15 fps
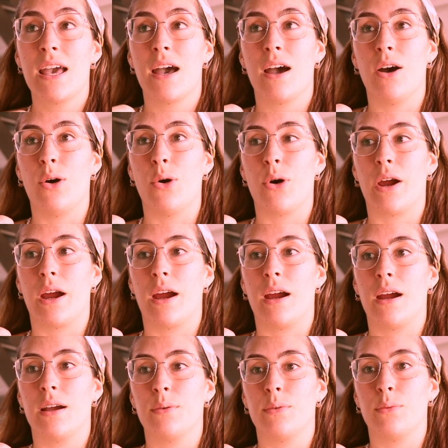
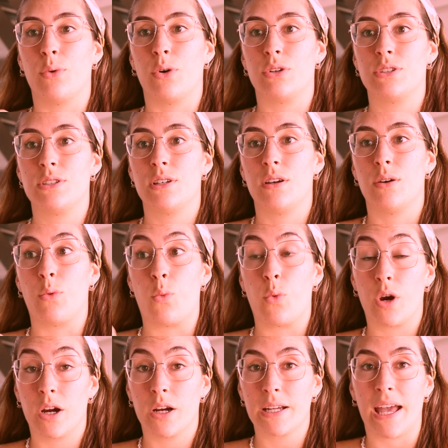or what
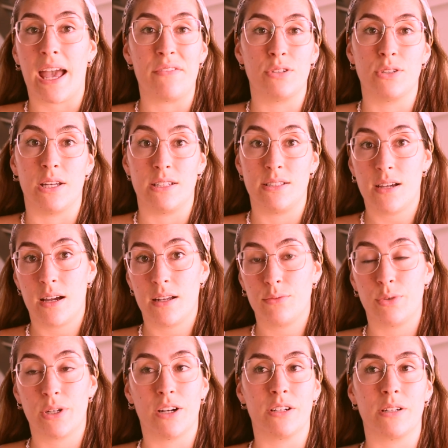work I have to get done
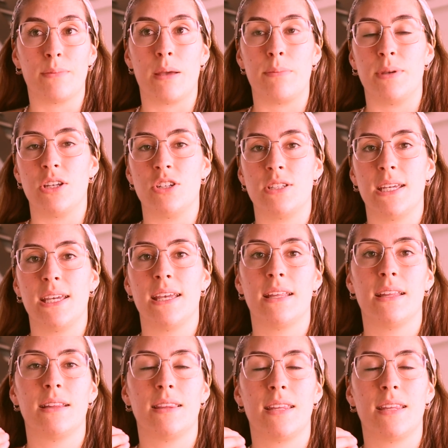regarding my PhD.